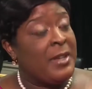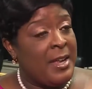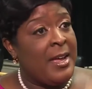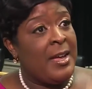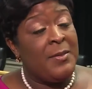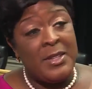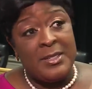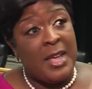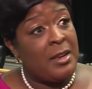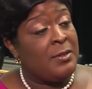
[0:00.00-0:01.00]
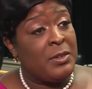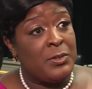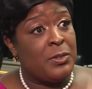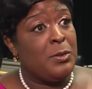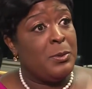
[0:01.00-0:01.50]
Herring welcomed
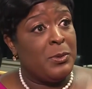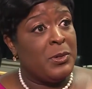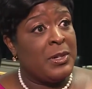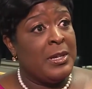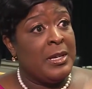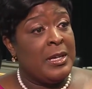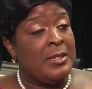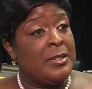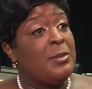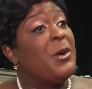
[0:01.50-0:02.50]
those votes of confidence.